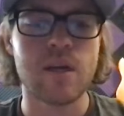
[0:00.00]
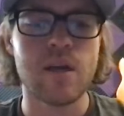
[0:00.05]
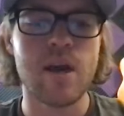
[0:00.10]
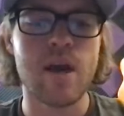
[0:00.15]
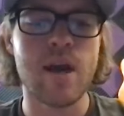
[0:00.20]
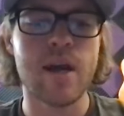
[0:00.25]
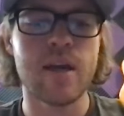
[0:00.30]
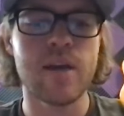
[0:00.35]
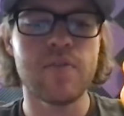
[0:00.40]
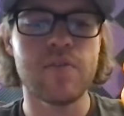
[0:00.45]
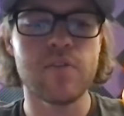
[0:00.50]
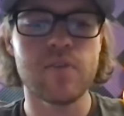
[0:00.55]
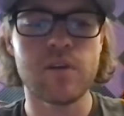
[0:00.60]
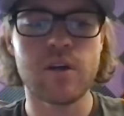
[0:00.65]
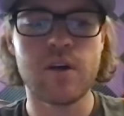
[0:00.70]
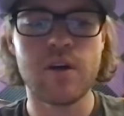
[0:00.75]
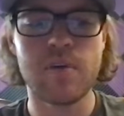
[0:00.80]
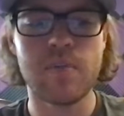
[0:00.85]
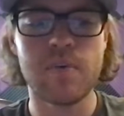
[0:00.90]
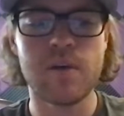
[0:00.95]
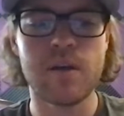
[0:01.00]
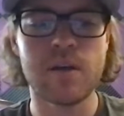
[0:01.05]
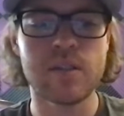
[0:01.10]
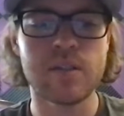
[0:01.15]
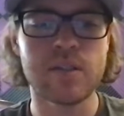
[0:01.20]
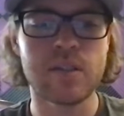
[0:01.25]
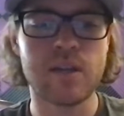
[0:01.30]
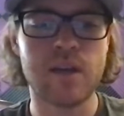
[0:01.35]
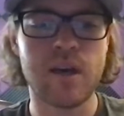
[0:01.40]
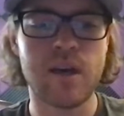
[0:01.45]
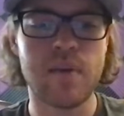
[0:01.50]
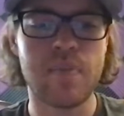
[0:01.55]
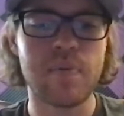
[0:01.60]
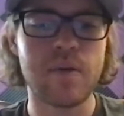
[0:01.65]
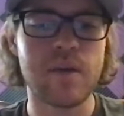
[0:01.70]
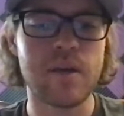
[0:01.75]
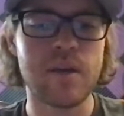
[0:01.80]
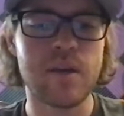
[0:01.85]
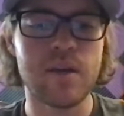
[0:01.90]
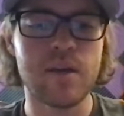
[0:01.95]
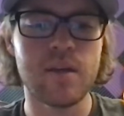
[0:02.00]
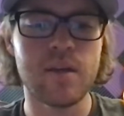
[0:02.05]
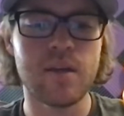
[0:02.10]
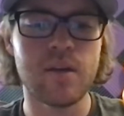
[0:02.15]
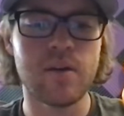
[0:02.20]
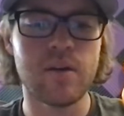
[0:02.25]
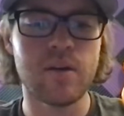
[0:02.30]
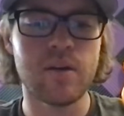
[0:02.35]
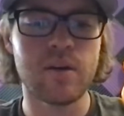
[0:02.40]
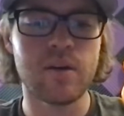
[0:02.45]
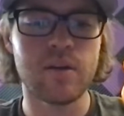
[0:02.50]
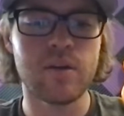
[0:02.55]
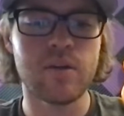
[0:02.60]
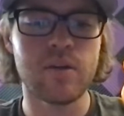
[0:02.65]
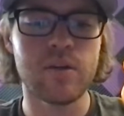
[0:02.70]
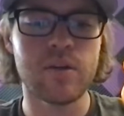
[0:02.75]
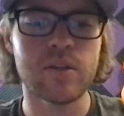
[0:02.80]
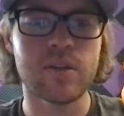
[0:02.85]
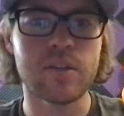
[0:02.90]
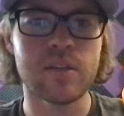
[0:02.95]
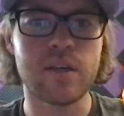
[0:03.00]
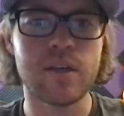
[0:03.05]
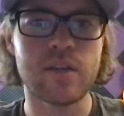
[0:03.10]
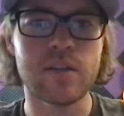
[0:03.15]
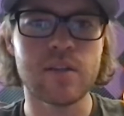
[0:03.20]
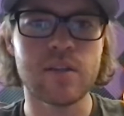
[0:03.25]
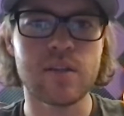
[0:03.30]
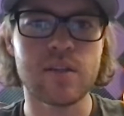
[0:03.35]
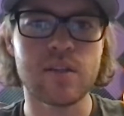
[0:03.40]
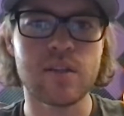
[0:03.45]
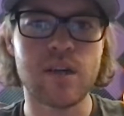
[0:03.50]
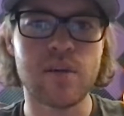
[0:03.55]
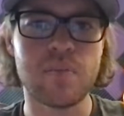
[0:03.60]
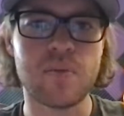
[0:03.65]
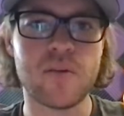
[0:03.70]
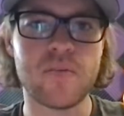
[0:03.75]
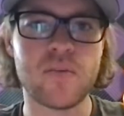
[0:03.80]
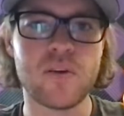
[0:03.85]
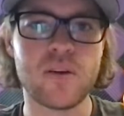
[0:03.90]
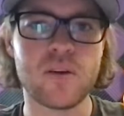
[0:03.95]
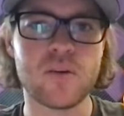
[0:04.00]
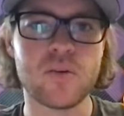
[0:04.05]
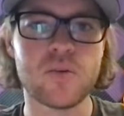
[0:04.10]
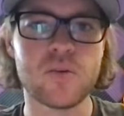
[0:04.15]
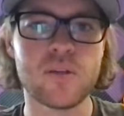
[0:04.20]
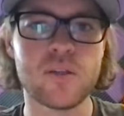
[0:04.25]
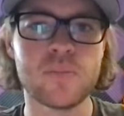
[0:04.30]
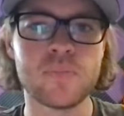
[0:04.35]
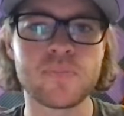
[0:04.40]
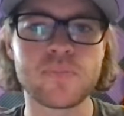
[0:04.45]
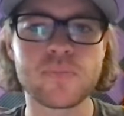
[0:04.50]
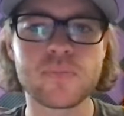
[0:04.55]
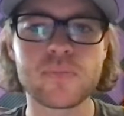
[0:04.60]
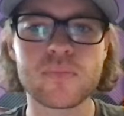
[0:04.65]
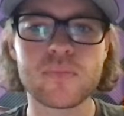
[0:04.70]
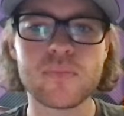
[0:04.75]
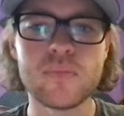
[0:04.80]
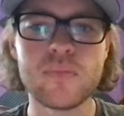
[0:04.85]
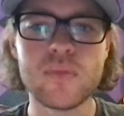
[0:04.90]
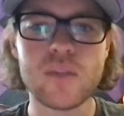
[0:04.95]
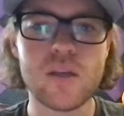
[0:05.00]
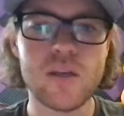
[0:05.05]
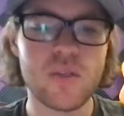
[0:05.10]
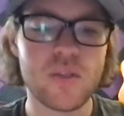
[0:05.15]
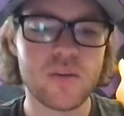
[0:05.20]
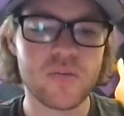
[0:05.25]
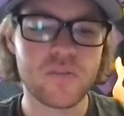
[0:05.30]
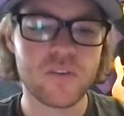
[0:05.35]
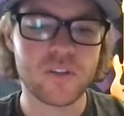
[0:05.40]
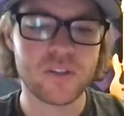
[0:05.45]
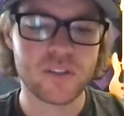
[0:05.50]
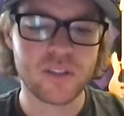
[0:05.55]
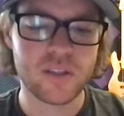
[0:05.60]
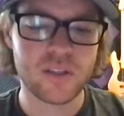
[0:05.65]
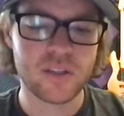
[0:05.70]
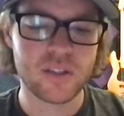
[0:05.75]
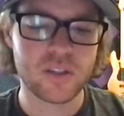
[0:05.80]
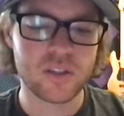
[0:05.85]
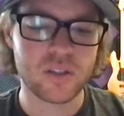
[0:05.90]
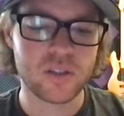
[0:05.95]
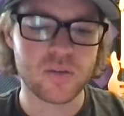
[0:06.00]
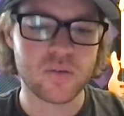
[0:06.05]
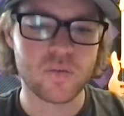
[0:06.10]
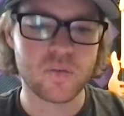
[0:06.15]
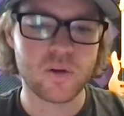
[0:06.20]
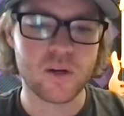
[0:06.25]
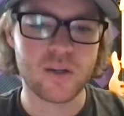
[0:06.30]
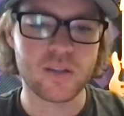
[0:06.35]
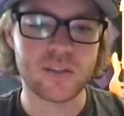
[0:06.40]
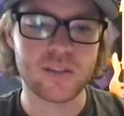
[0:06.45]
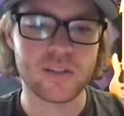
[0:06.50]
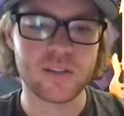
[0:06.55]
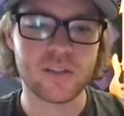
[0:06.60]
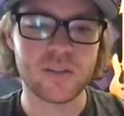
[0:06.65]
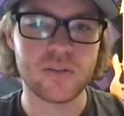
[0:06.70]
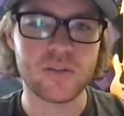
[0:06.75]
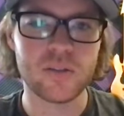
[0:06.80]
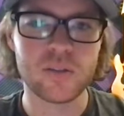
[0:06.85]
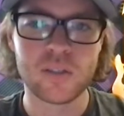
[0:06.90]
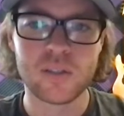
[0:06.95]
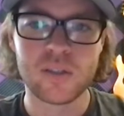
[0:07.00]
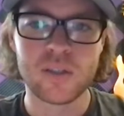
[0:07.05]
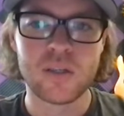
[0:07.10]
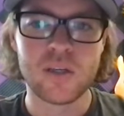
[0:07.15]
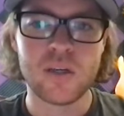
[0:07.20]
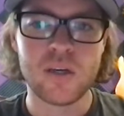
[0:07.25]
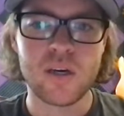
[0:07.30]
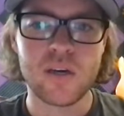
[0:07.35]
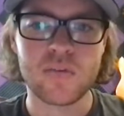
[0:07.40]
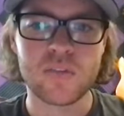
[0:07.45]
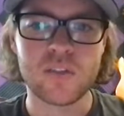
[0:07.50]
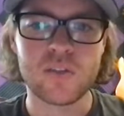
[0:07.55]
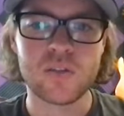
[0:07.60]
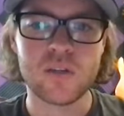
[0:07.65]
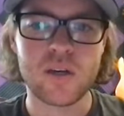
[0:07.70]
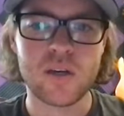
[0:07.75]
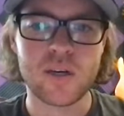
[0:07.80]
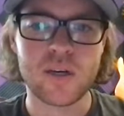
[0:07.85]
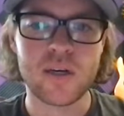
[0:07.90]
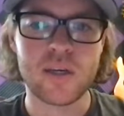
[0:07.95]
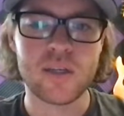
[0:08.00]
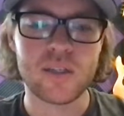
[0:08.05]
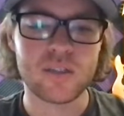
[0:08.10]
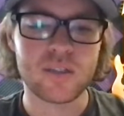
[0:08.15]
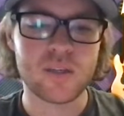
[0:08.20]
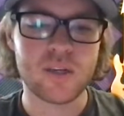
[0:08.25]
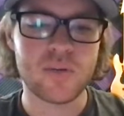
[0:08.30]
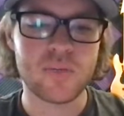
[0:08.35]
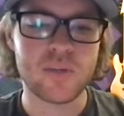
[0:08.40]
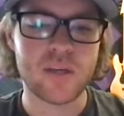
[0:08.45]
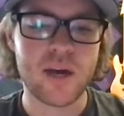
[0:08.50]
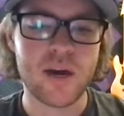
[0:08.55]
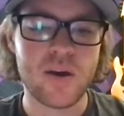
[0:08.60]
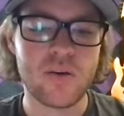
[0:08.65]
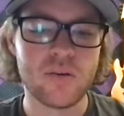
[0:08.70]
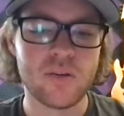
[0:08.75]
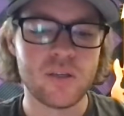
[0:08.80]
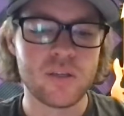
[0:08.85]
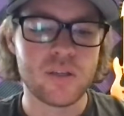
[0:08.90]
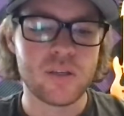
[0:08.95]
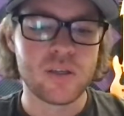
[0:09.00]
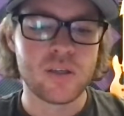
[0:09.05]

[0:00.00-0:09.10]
And if you go up and type in, or go to your settings in the top left-hand corner, the first thing that you're going to want to do after you log in is come down